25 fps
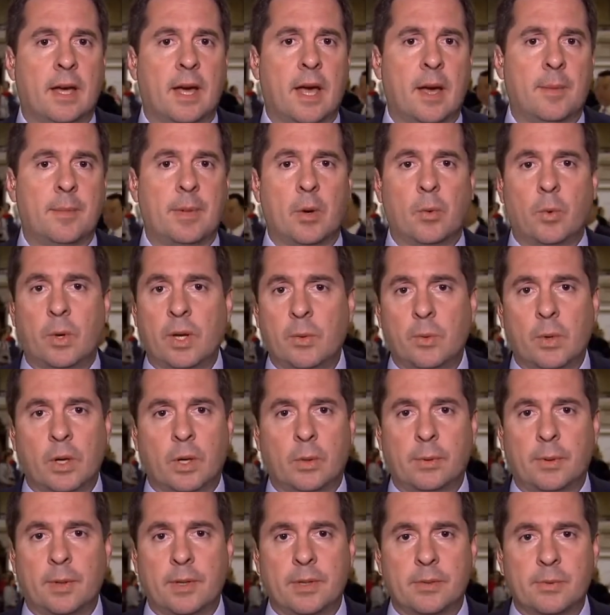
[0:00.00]
But we
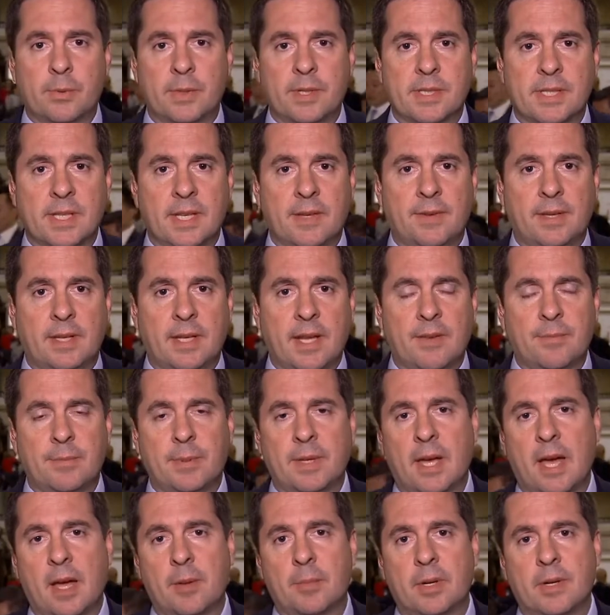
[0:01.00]
will be receiving
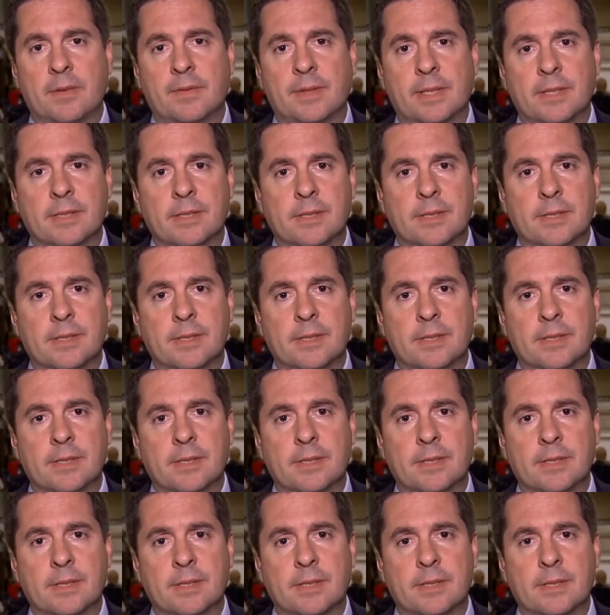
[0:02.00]
FBI briefings.